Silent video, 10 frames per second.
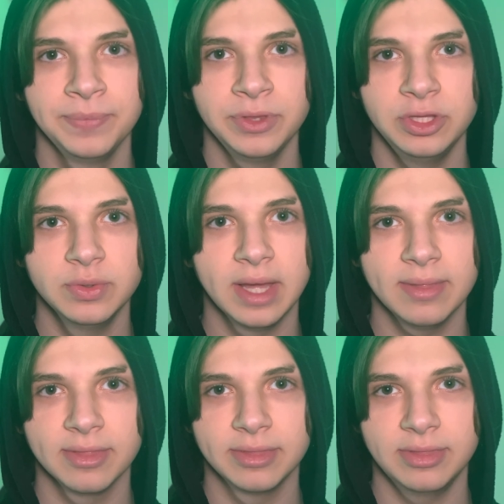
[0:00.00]
You
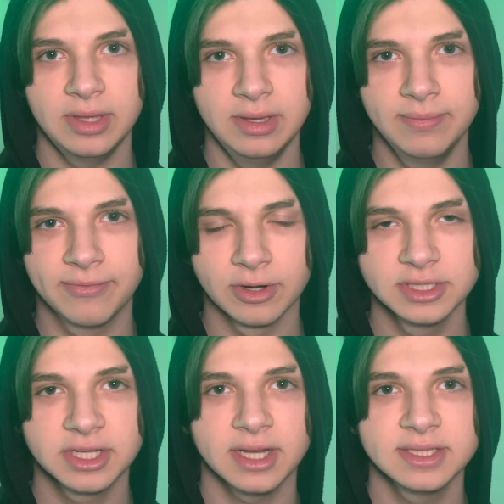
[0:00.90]
get the
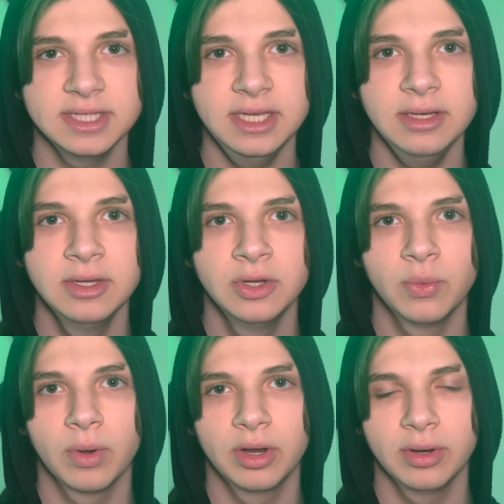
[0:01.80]
first cutscene
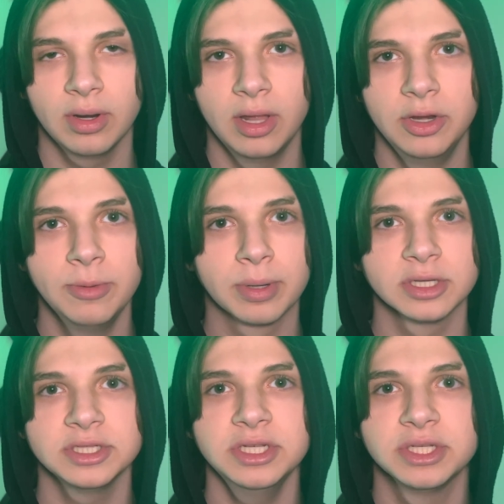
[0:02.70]
where a new
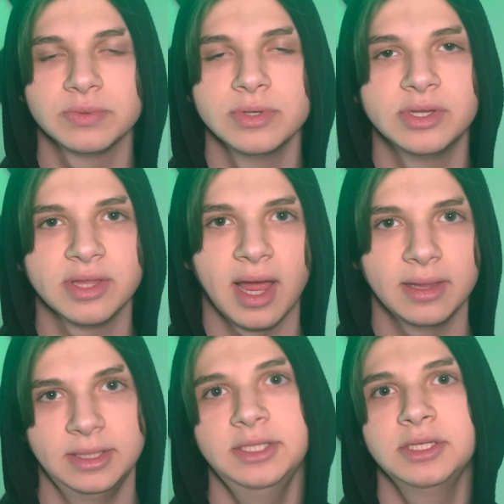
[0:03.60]
person is rowed to the
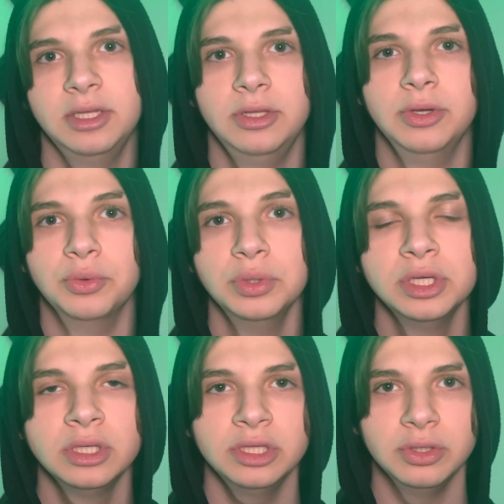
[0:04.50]
island, you.
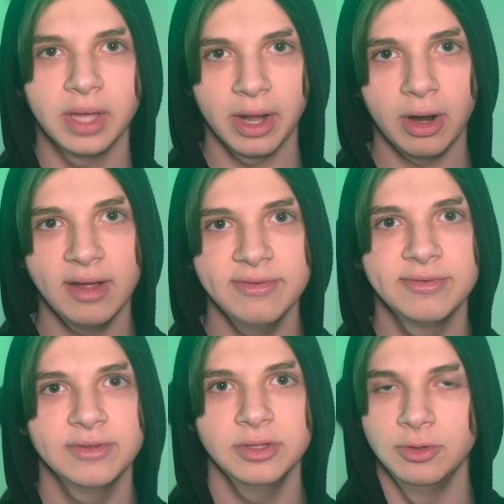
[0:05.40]
You get
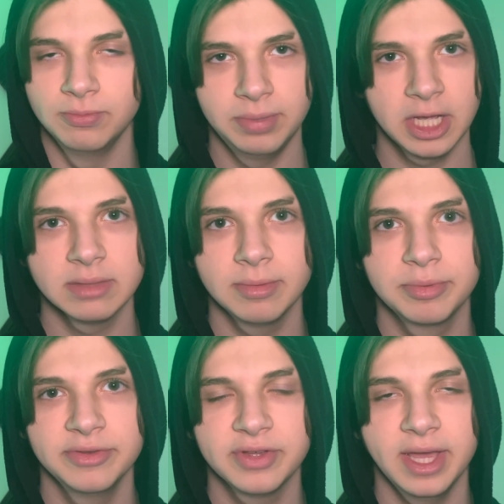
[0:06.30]
off, you pick up a
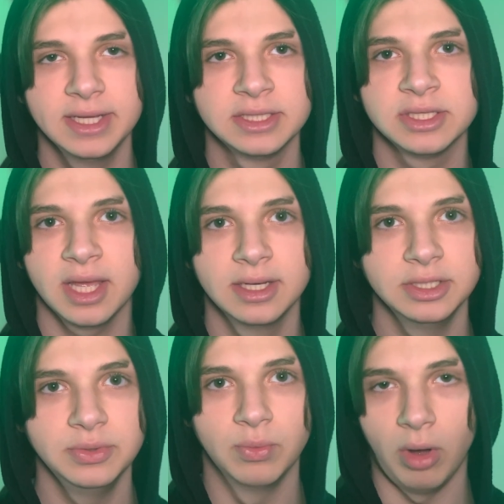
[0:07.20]
briefcase, and
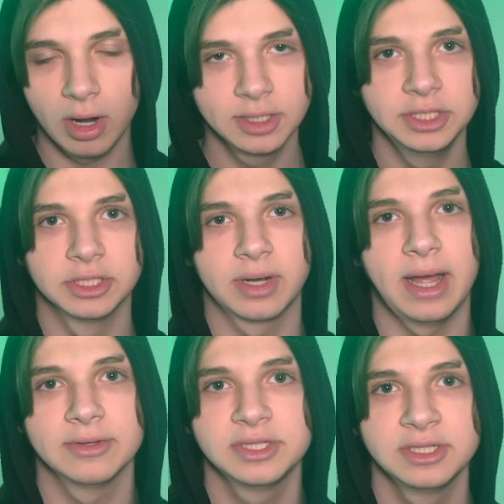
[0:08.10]
you walk to your
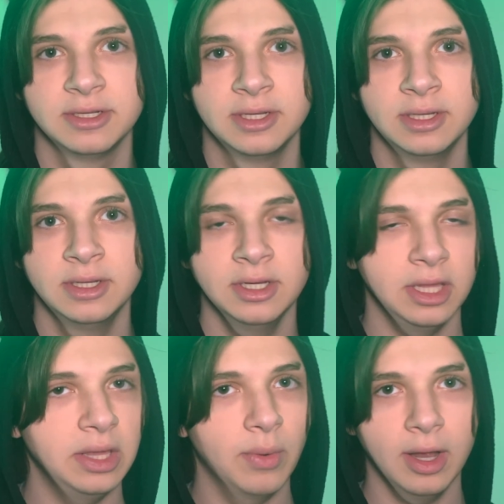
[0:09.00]
house.
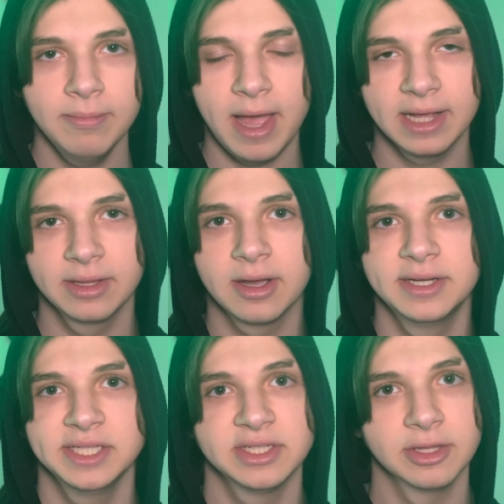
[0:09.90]
You unpack the
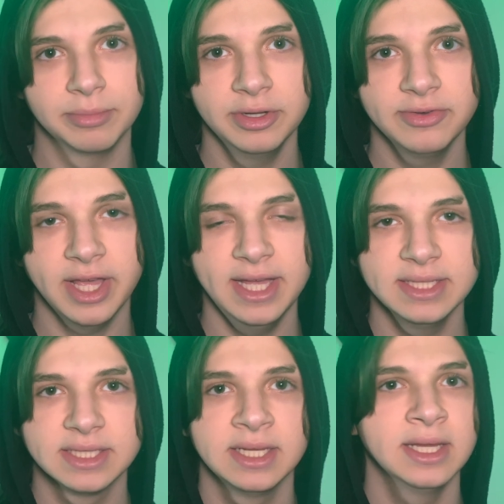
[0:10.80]
contents of the
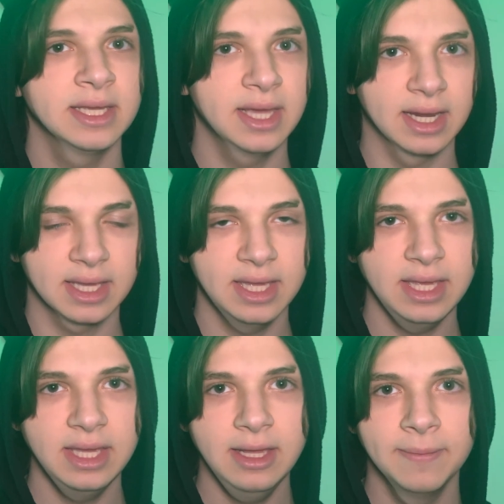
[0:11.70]
briefcase, get a
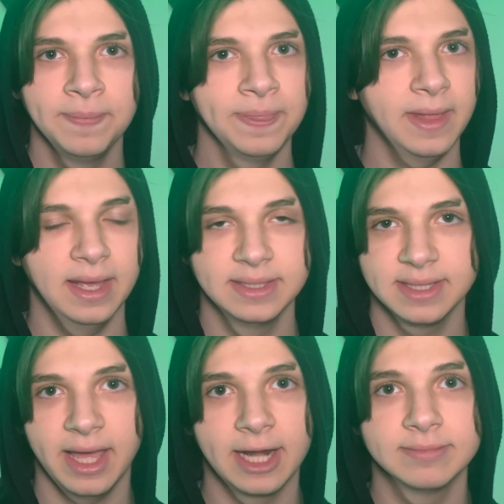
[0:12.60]
key, and
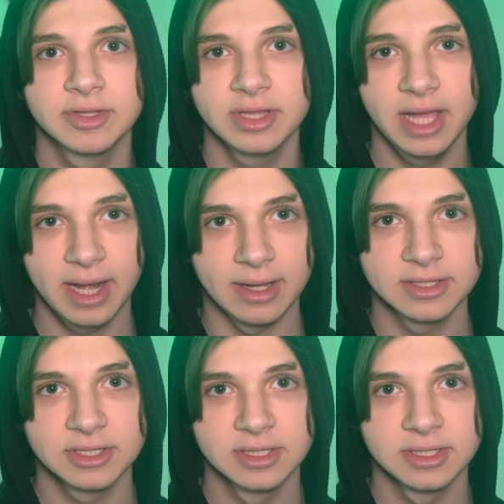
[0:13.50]
head up to the lighthouse.